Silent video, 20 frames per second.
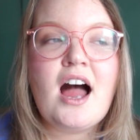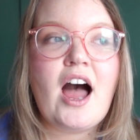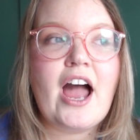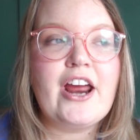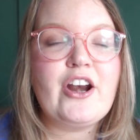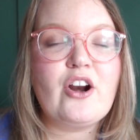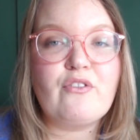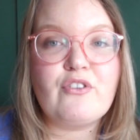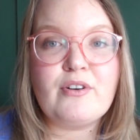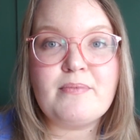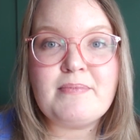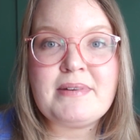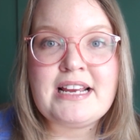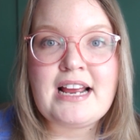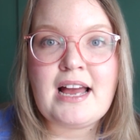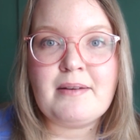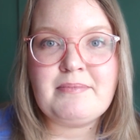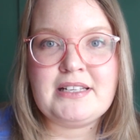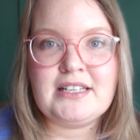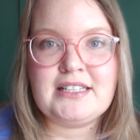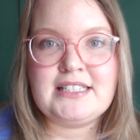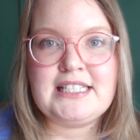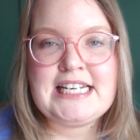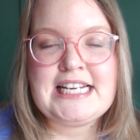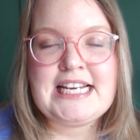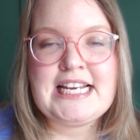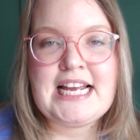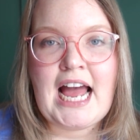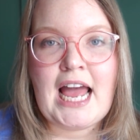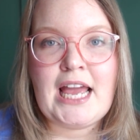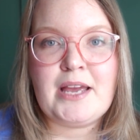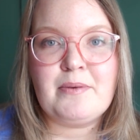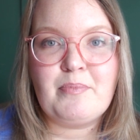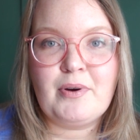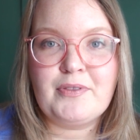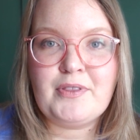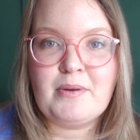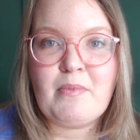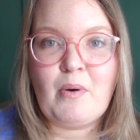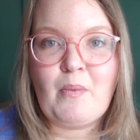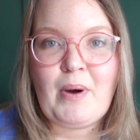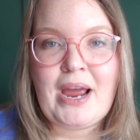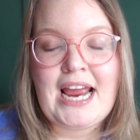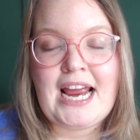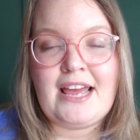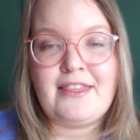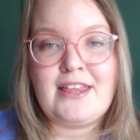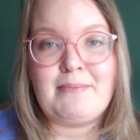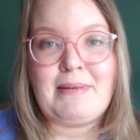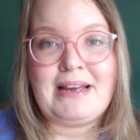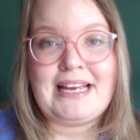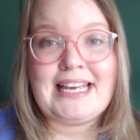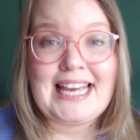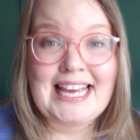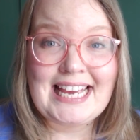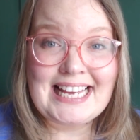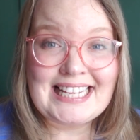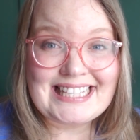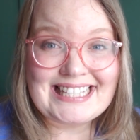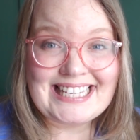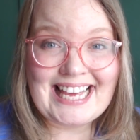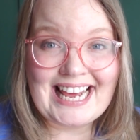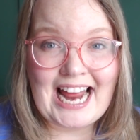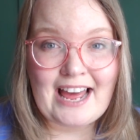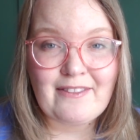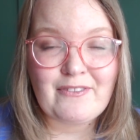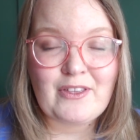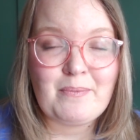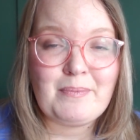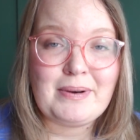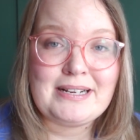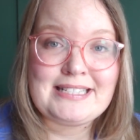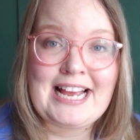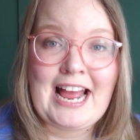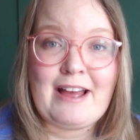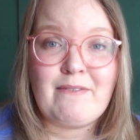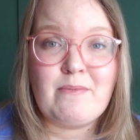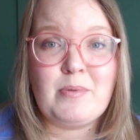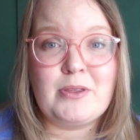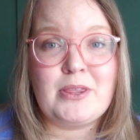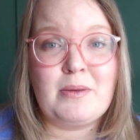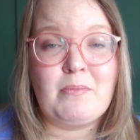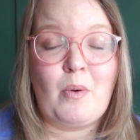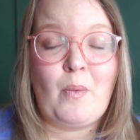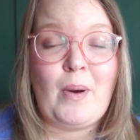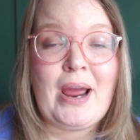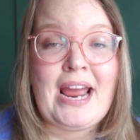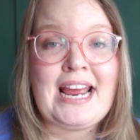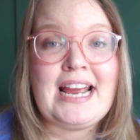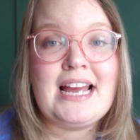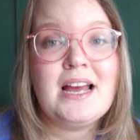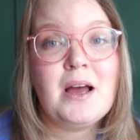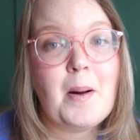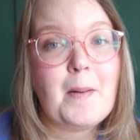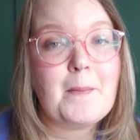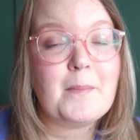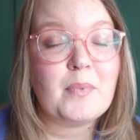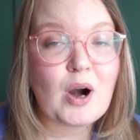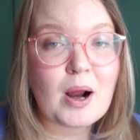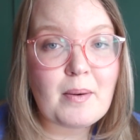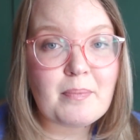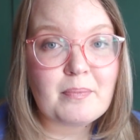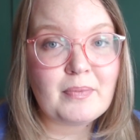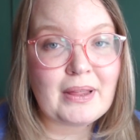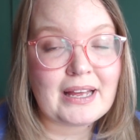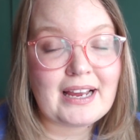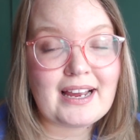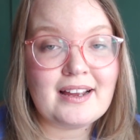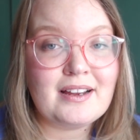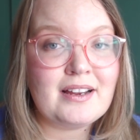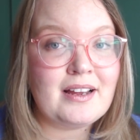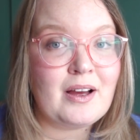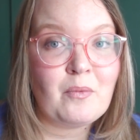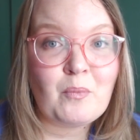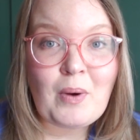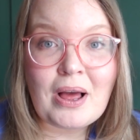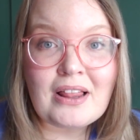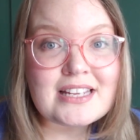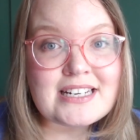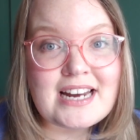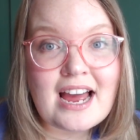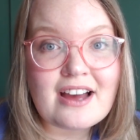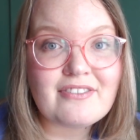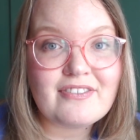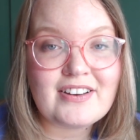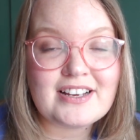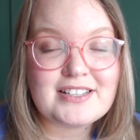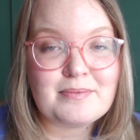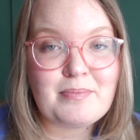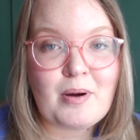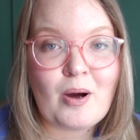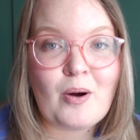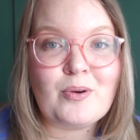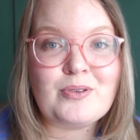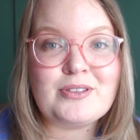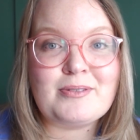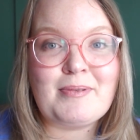I know for me, I'm guilty. I put them away and then my kids get at them because I haven't put them away well enough, I suppose.